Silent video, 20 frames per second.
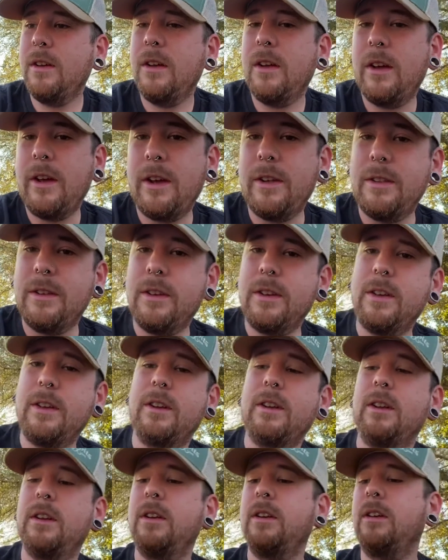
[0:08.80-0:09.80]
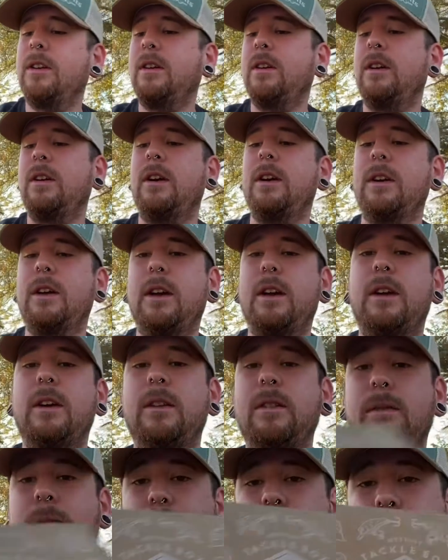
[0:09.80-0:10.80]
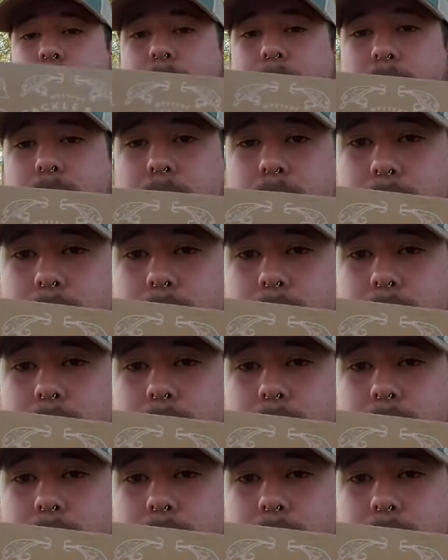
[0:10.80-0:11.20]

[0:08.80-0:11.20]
And then I got my